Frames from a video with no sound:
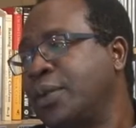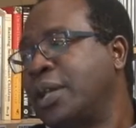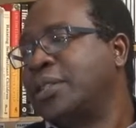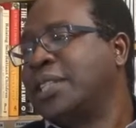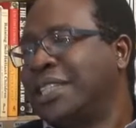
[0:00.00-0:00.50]

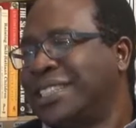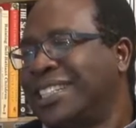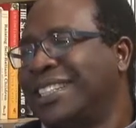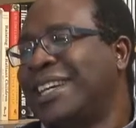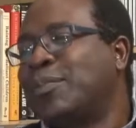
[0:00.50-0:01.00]
without
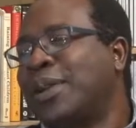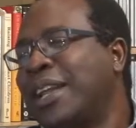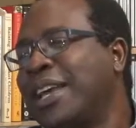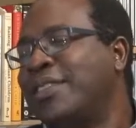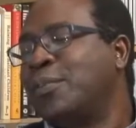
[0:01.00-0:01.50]
diligently
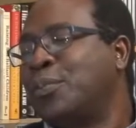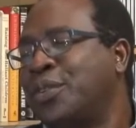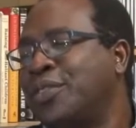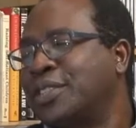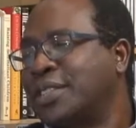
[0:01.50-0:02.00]
applying the
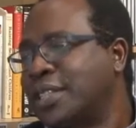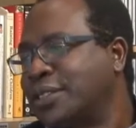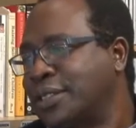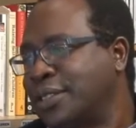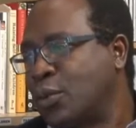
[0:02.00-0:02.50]
previous secrets